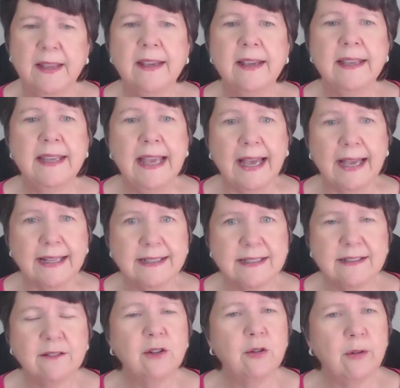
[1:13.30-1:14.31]

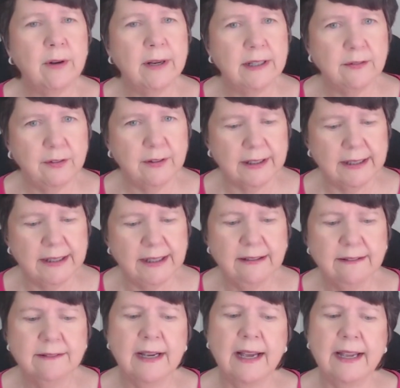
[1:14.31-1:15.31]
Yet,
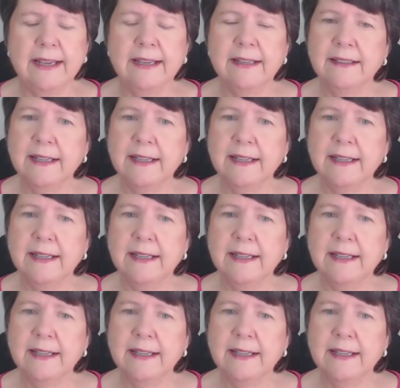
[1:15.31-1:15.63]
gratefully, I